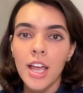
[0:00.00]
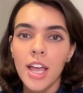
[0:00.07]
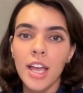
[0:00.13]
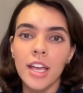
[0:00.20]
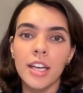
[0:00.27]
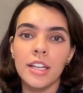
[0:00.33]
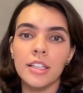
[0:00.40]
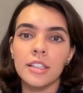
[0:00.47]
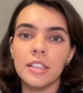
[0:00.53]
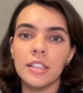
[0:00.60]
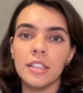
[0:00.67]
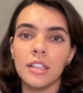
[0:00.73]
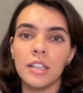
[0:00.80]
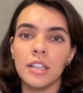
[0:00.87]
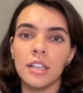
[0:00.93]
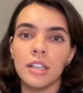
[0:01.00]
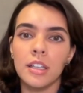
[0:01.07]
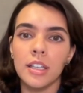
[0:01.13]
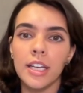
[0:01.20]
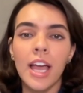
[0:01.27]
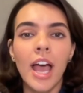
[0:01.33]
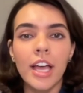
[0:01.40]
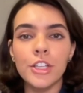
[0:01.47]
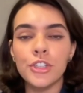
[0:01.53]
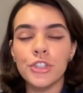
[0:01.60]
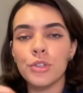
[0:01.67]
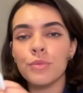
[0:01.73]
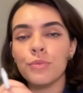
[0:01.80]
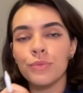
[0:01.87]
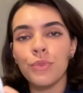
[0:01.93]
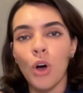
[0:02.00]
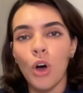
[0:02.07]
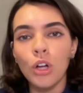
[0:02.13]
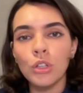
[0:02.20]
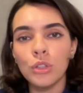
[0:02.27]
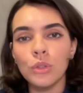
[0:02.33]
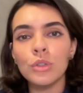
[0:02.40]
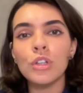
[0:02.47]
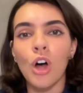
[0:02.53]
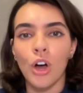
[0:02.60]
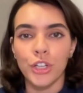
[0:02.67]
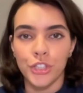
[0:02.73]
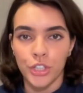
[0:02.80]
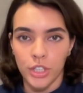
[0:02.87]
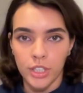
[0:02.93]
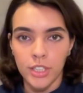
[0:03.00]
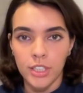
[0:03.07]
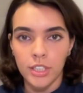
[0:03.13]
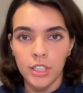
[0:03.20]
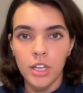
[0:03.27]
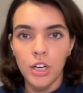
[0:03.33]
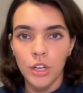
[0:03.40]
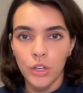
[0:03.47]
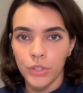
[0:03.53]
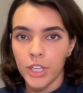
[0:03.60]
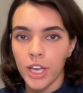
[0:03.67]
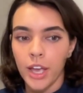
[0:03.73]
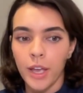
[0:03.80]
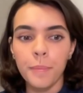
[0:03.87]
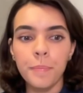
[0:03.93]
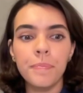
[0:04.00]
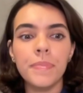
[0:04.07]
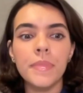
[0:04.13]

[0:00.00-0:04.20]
and it has to follow logic, okay?